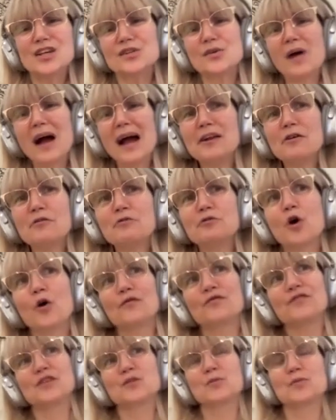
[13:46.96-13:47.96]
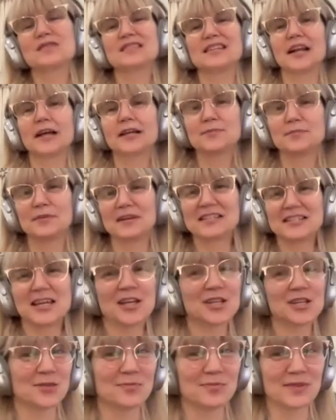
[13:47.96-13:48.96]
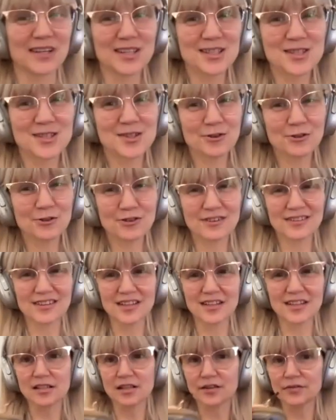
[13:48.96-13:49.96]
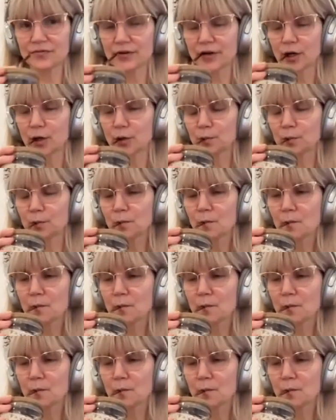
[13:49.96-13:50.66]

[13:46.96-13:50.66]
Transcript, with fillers: So I don't know if this was an expectation, but it's certainly different.